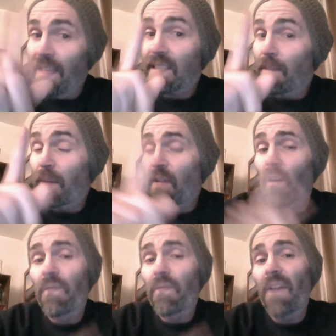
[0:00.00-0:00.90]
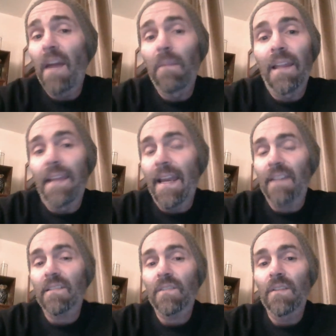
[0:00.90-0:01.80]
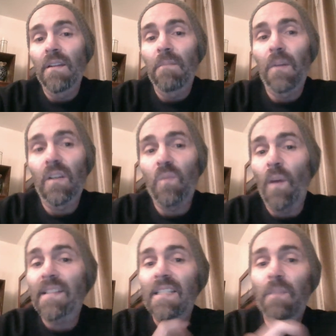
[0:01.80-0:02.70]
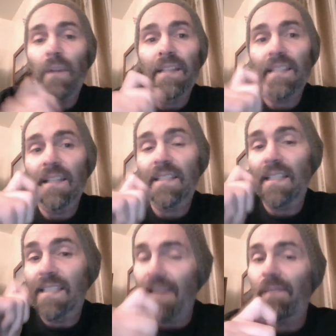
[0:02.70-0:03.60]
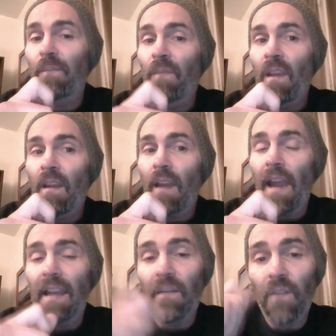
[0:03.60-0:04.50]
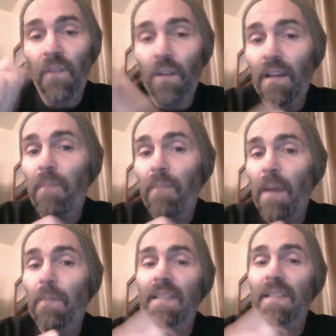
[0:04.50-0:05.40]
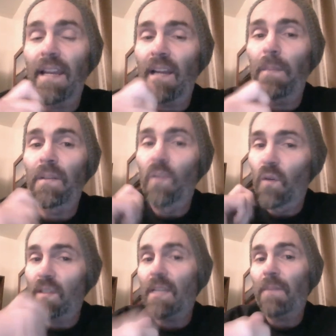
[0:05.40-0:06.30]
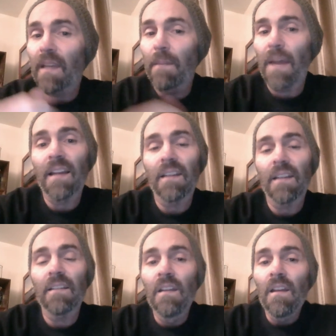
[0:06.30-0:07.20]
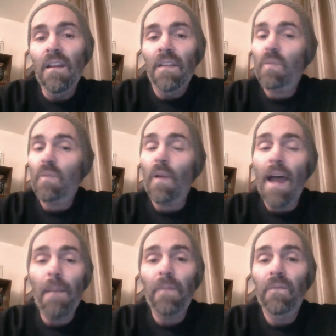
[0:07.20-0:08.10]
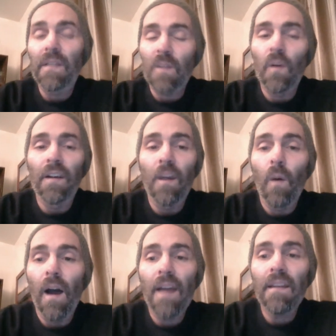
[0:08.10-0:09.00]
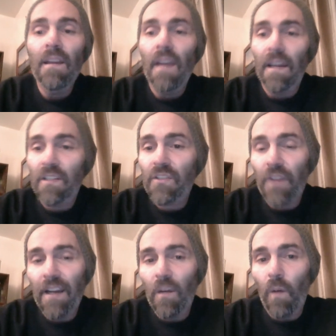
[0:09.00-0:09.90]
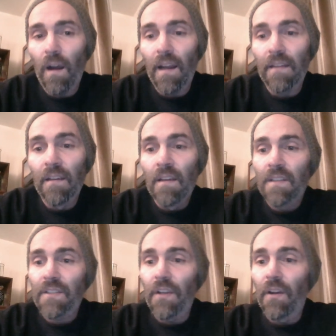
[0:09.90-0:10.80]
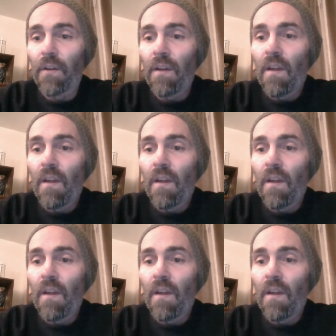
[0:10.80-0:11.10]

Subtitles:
this can be your family next. Because once this precedence is set, and if not enough people stand up and do something about it, this will happen Victoria-wide and Australia-wide. So